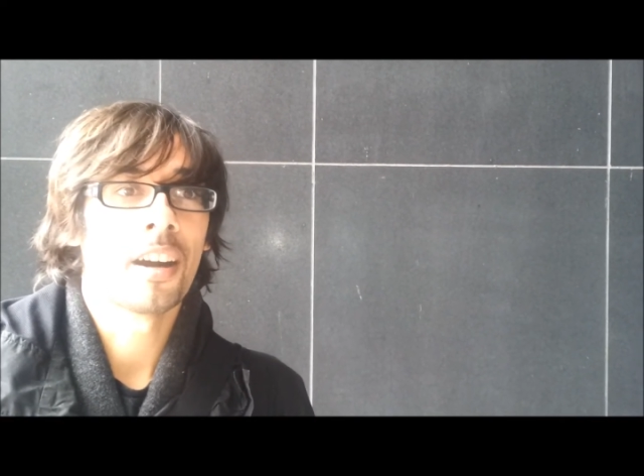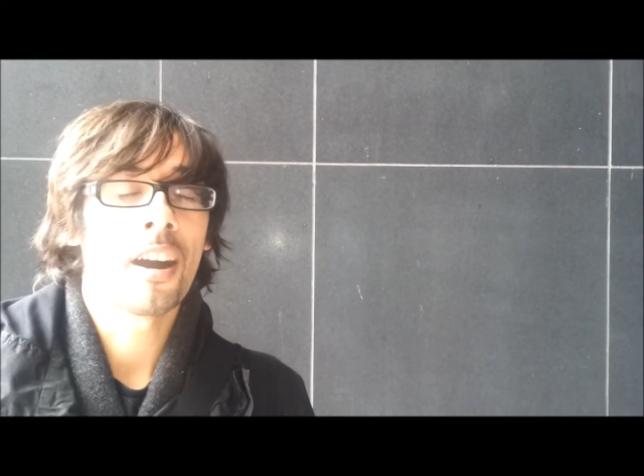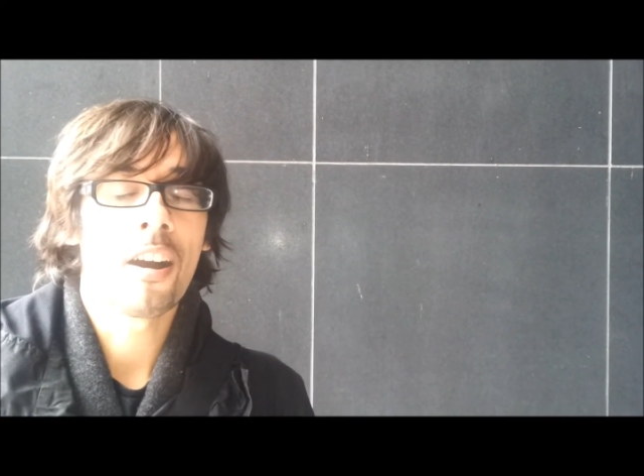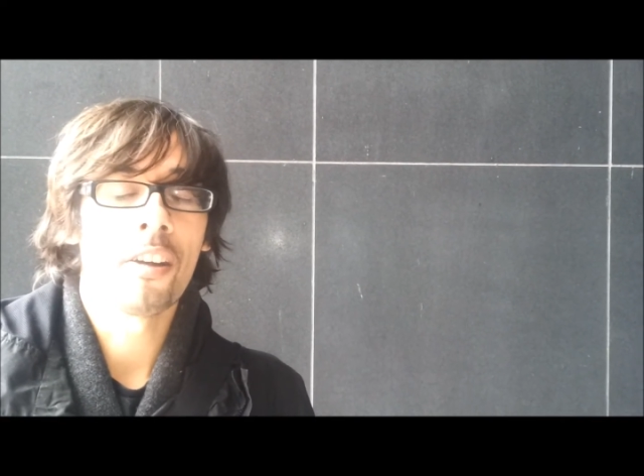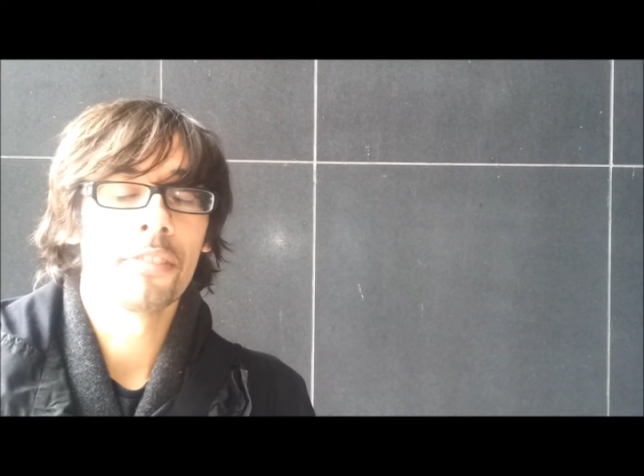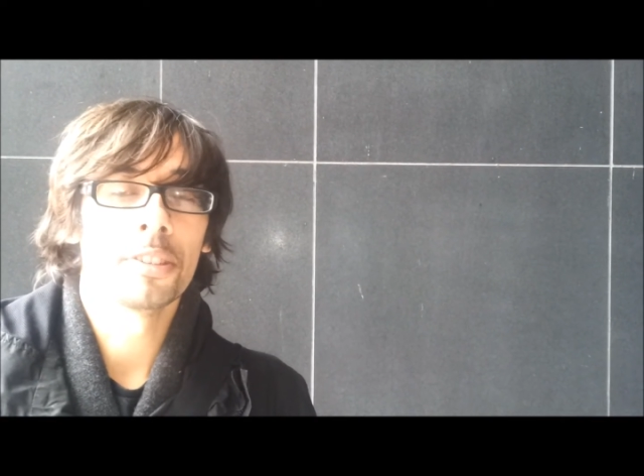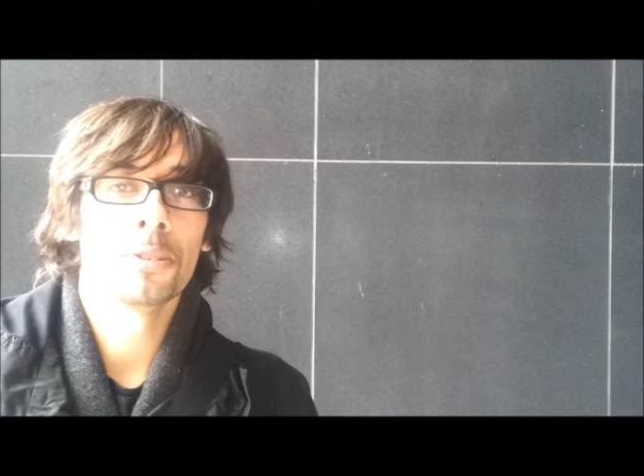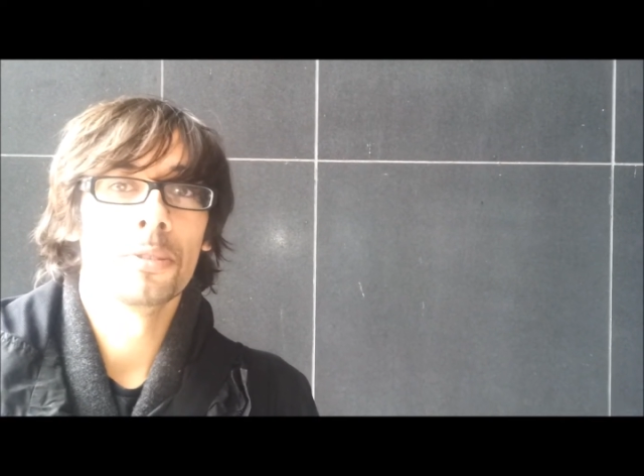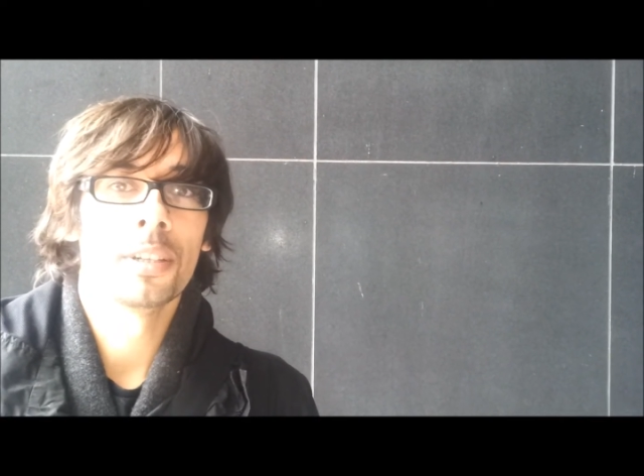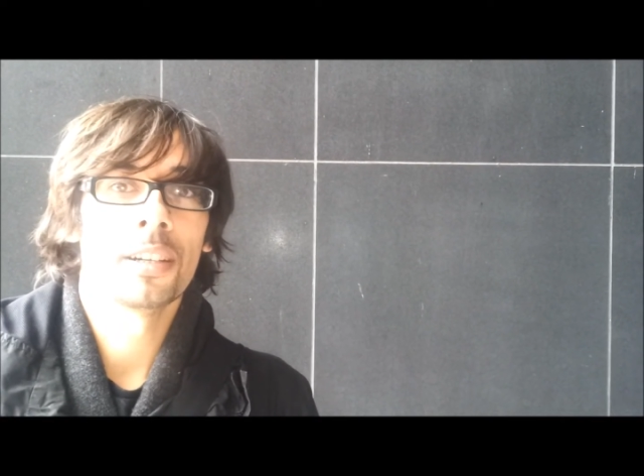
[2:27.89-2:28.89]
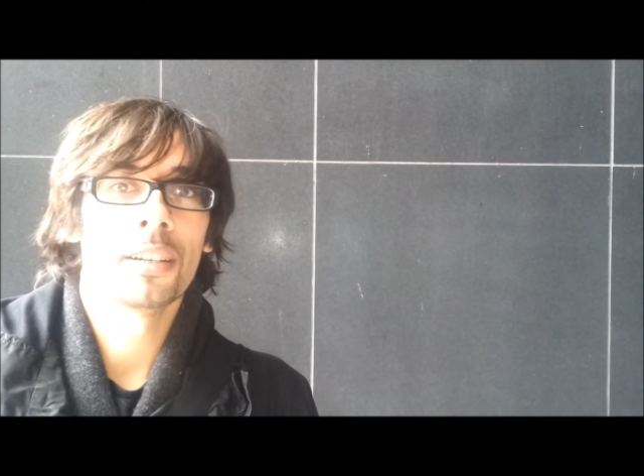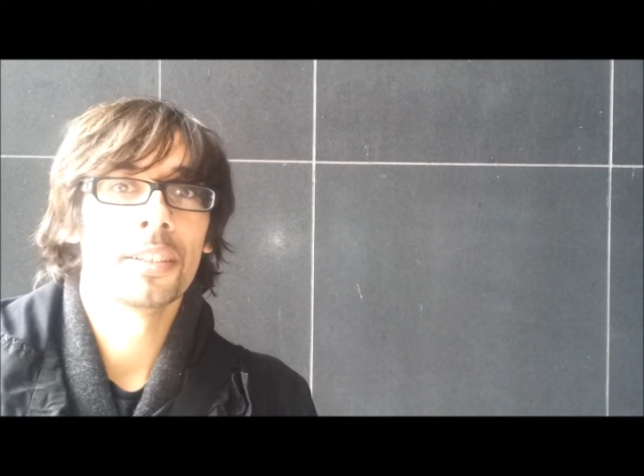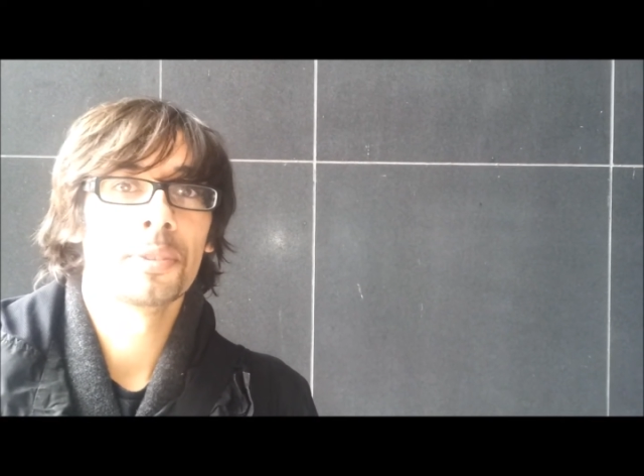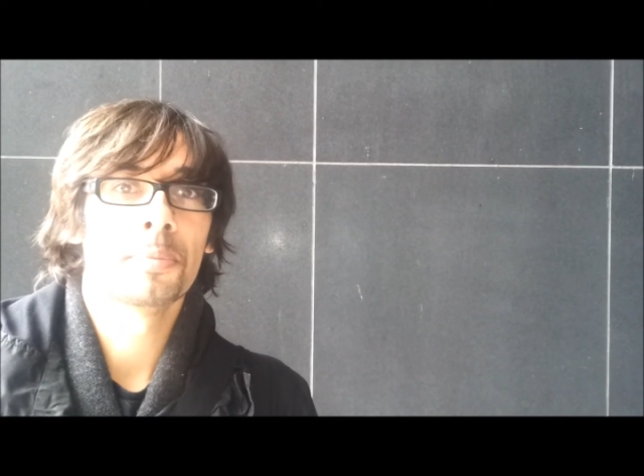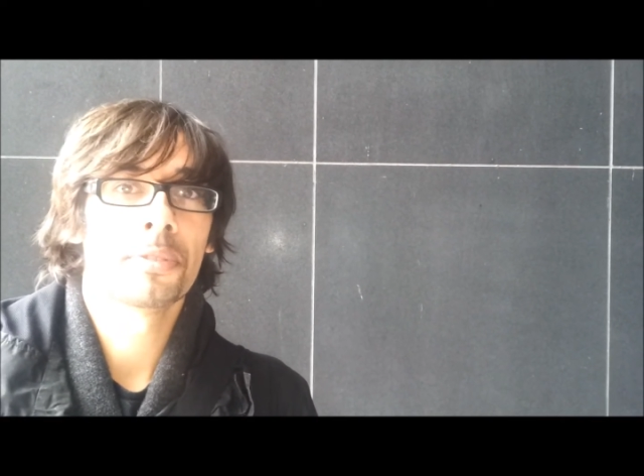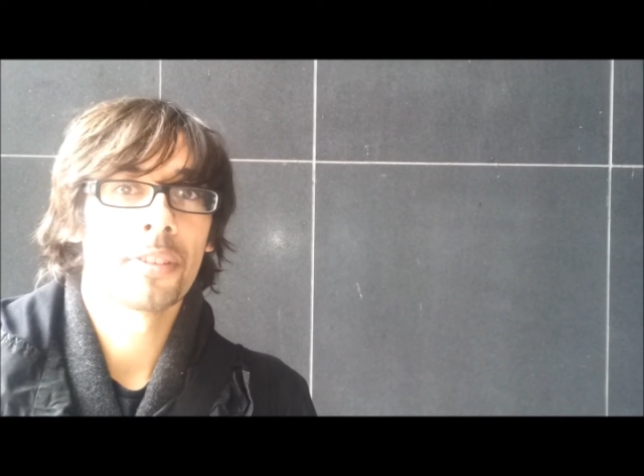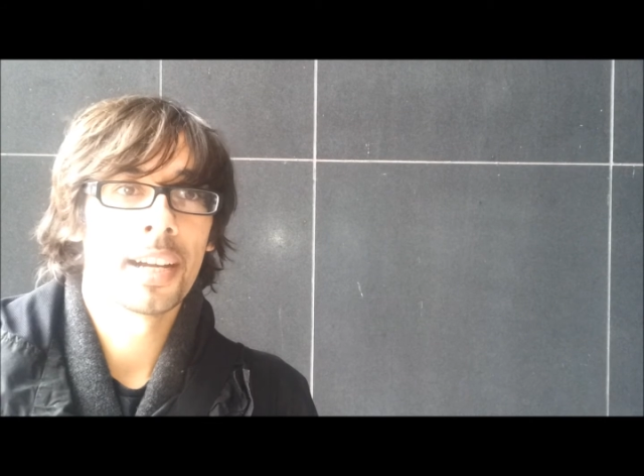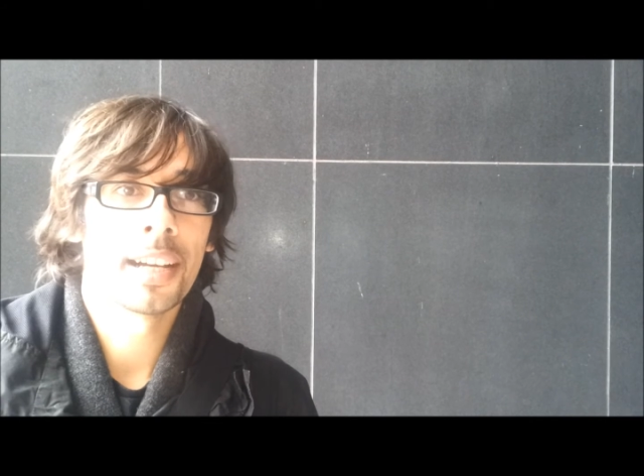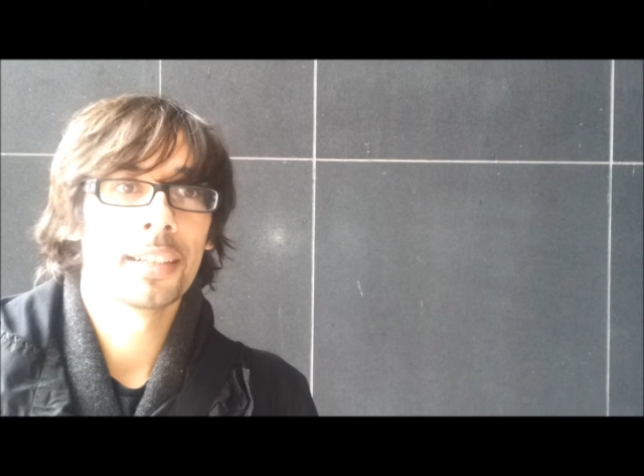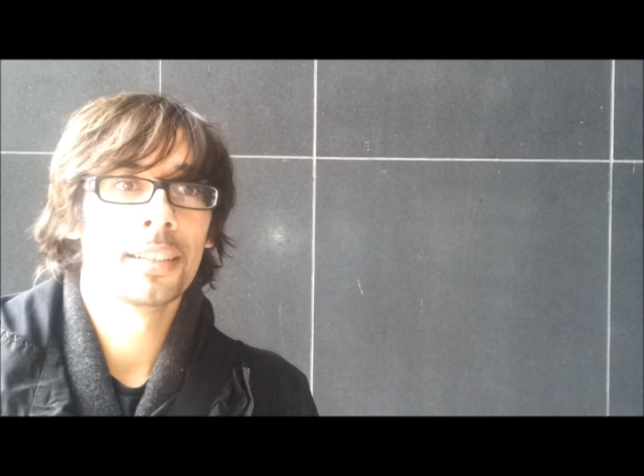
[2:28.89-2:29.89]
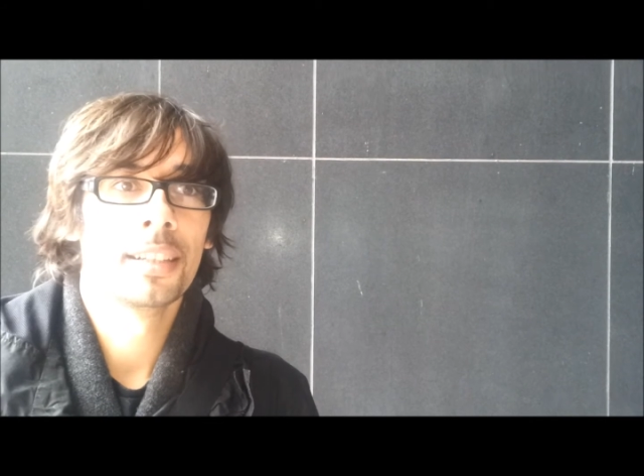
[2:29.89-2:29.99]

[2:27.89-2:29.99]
heart of it all lies prayer